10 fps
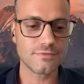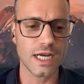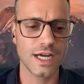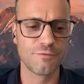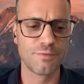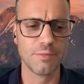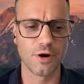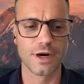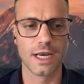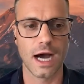if people are
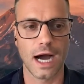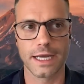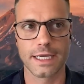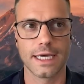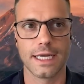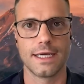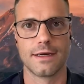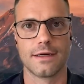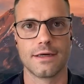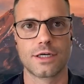not
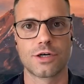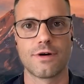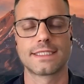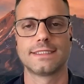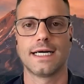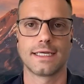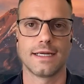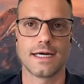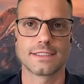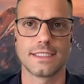getting correct
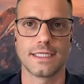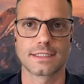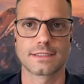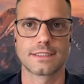diagnostics,